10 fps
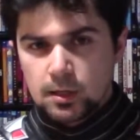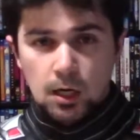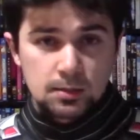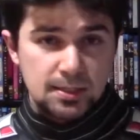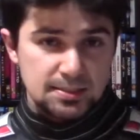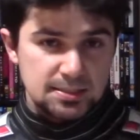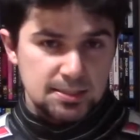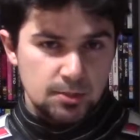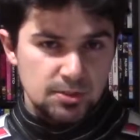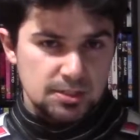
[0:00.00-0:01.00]

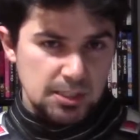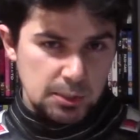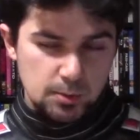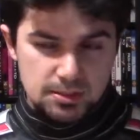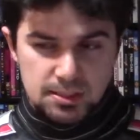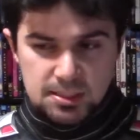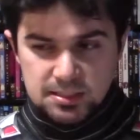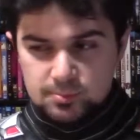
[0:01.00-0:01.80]
unnecessary sequences,